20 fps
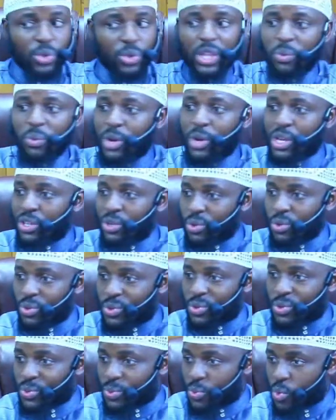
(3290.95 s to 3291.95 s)
The way you
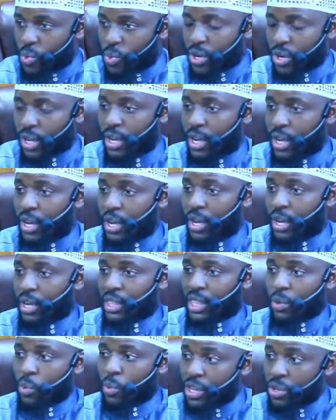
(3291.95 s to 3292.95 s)
talk, the way
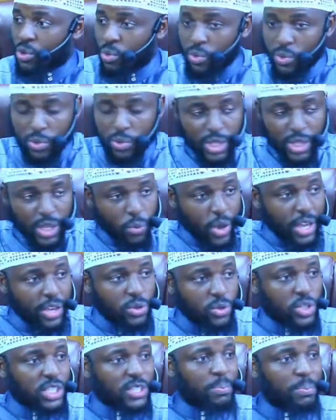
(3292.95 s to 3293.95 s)
you
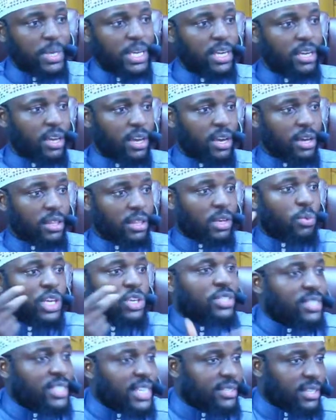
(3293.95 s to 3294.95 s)
speak, the way you
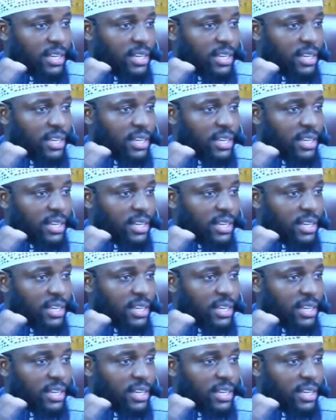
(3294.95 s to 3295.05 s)
sit in